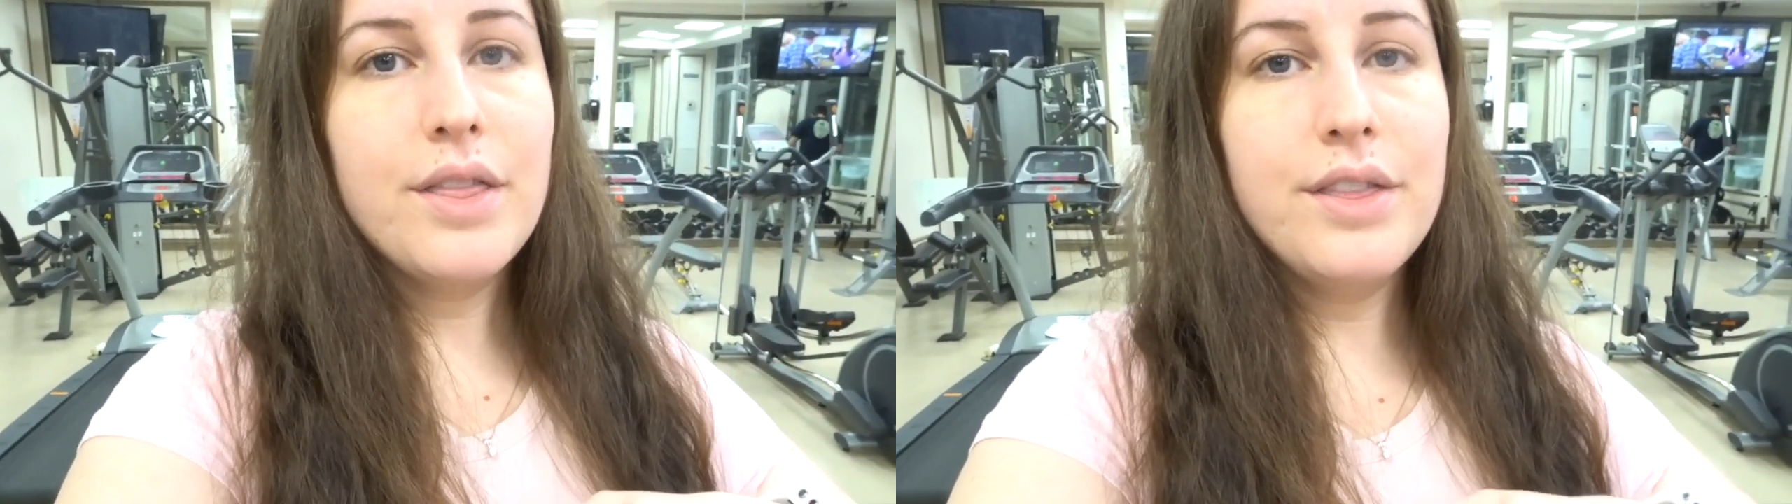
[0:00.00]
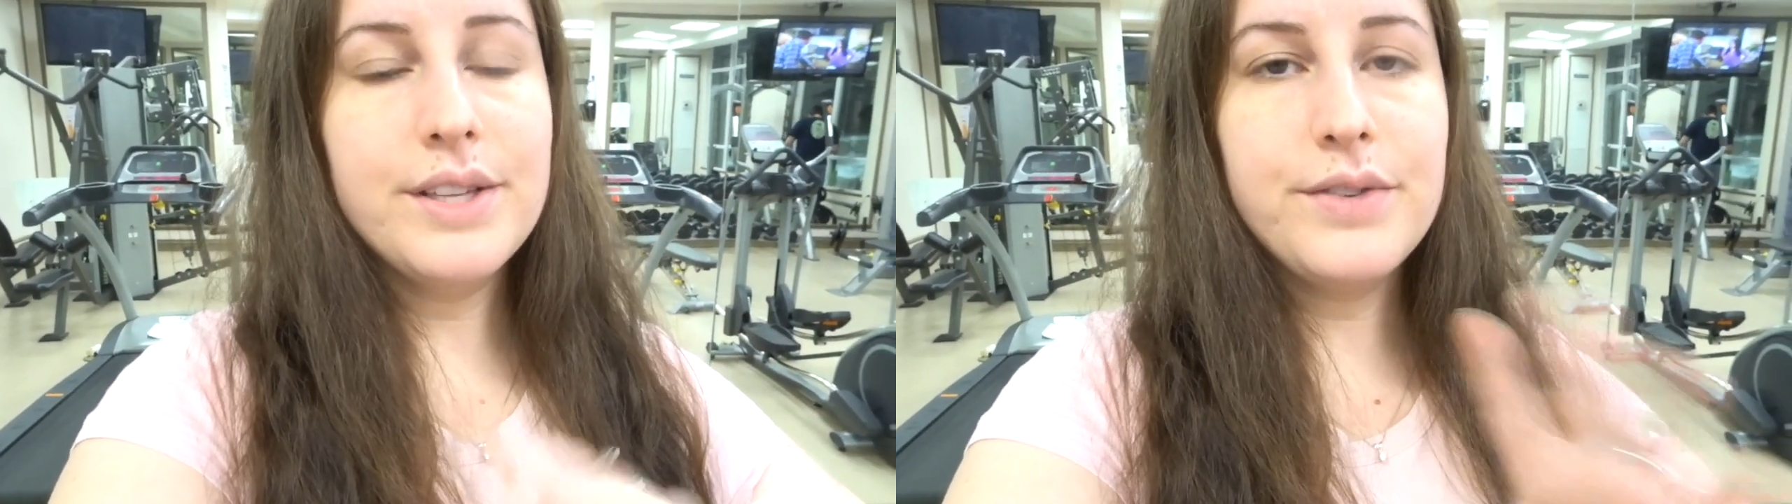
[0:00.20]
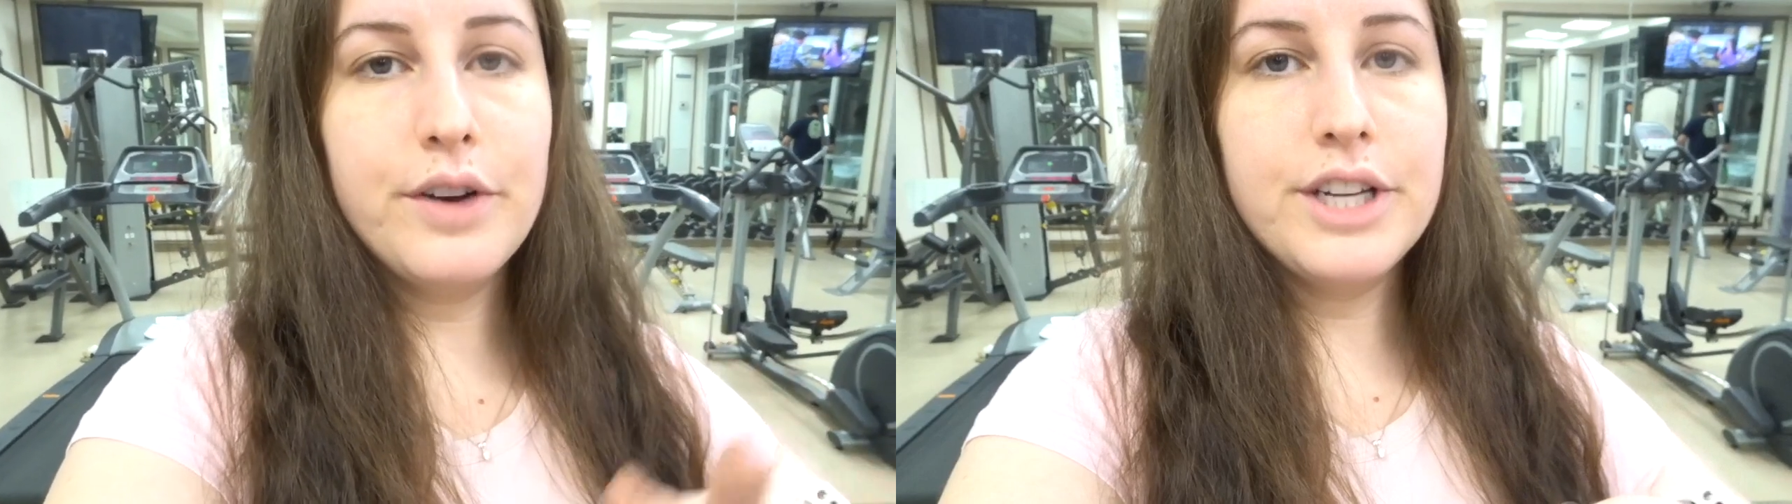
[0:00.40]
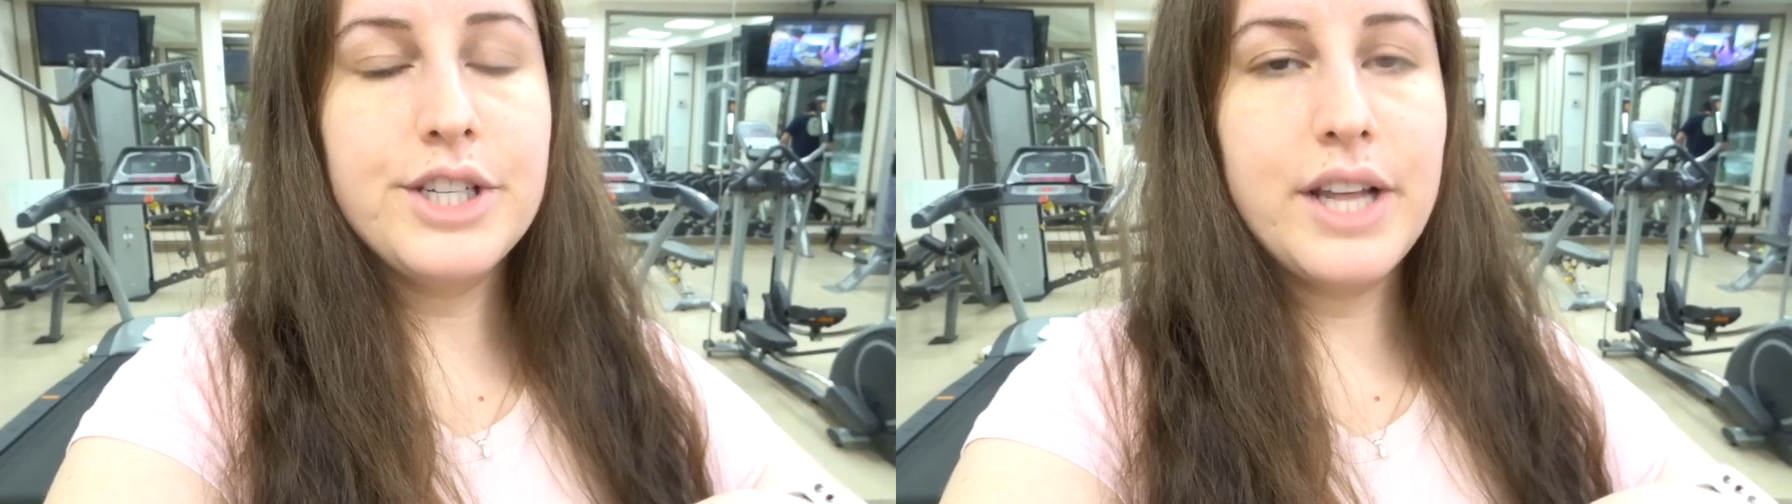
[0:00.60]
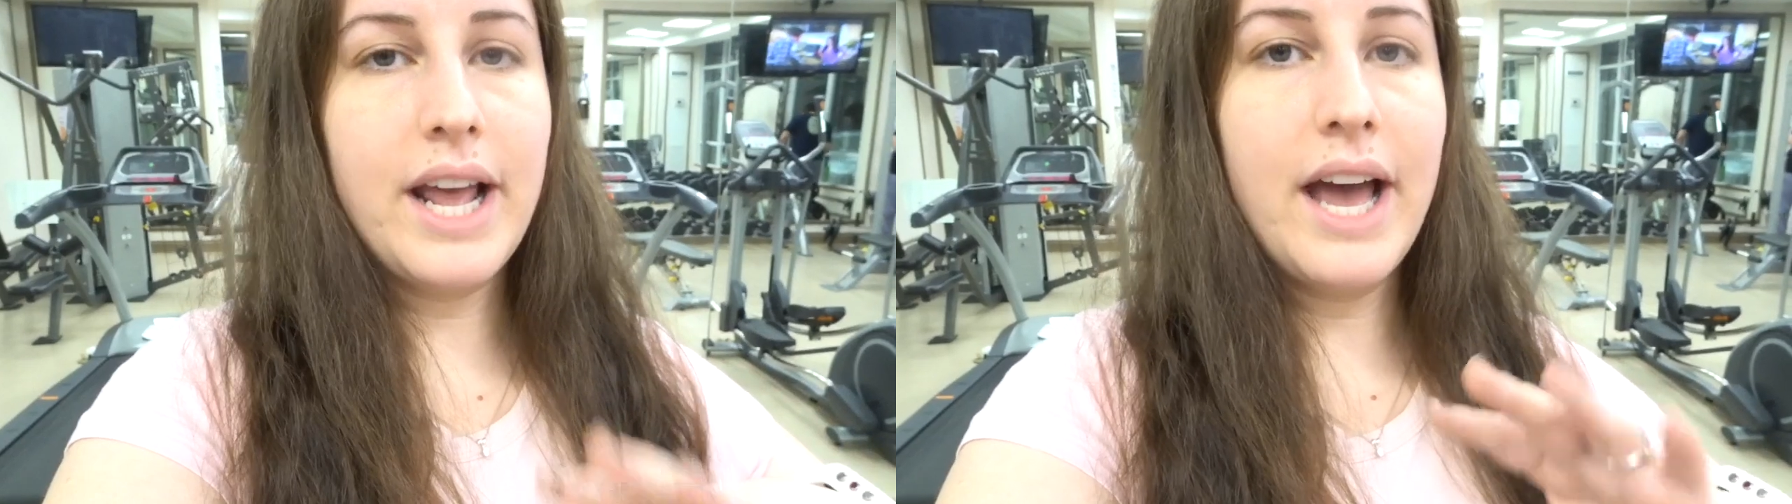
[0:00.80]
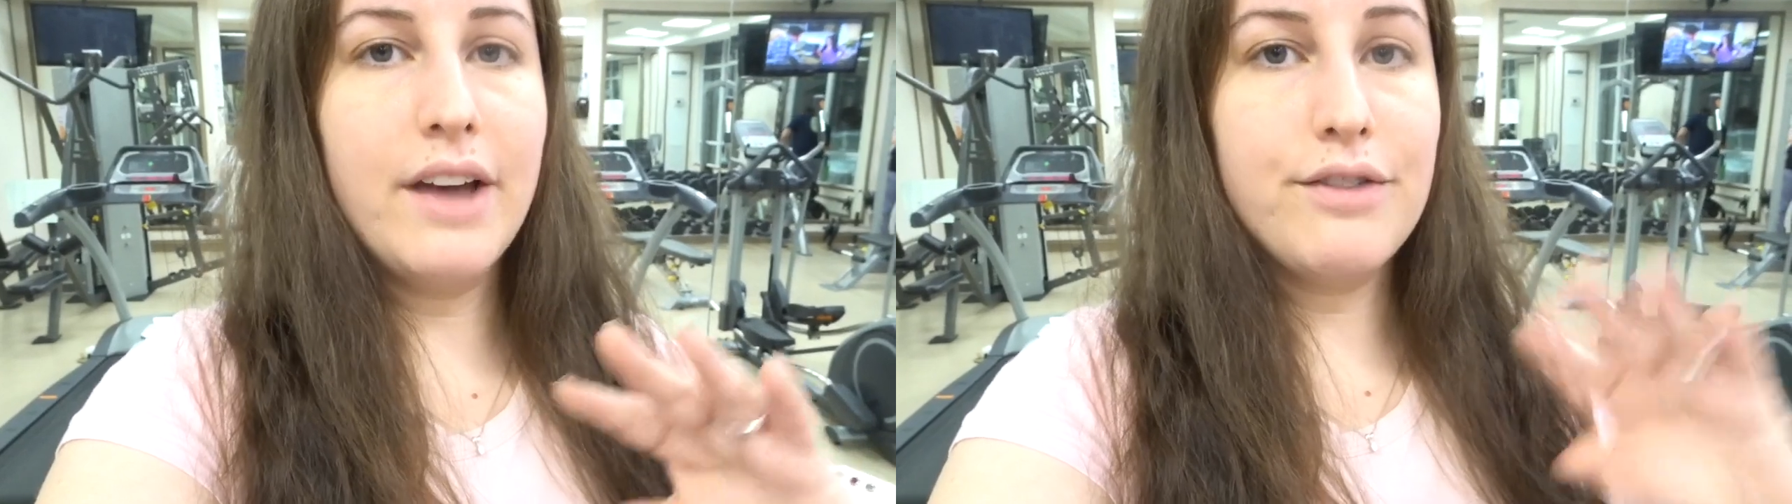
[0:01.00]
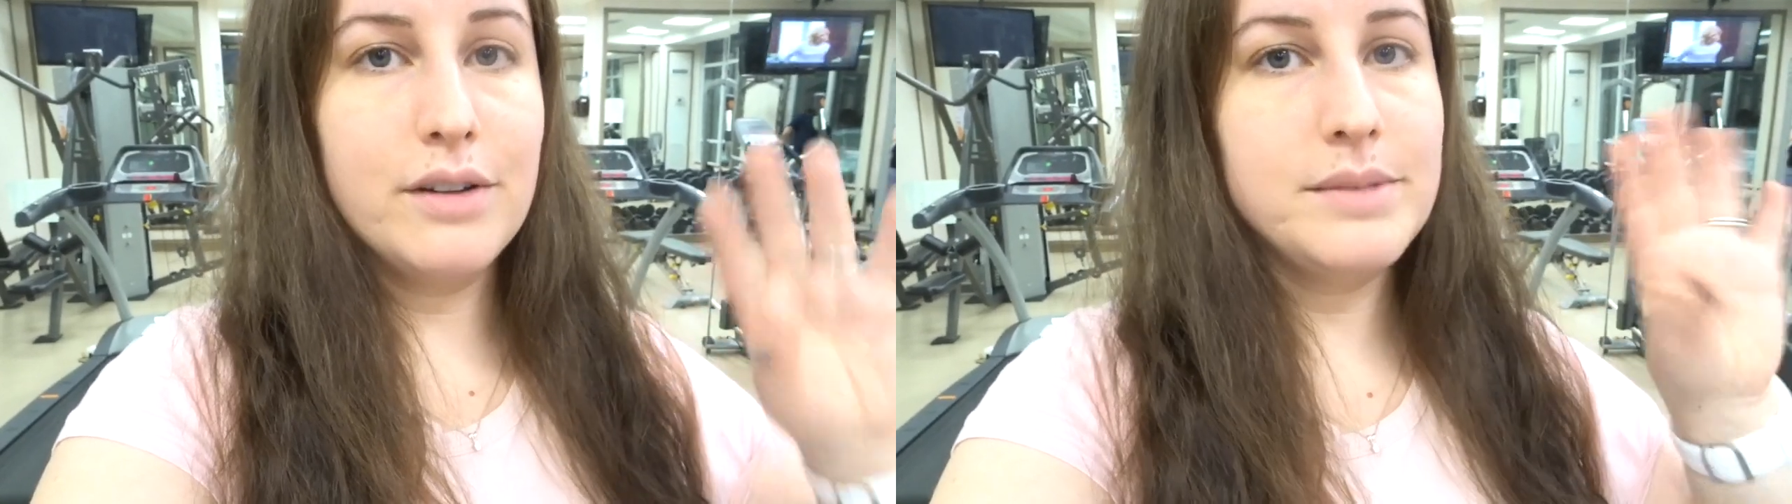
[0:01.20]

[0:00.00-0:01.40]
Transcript: this footage that I had from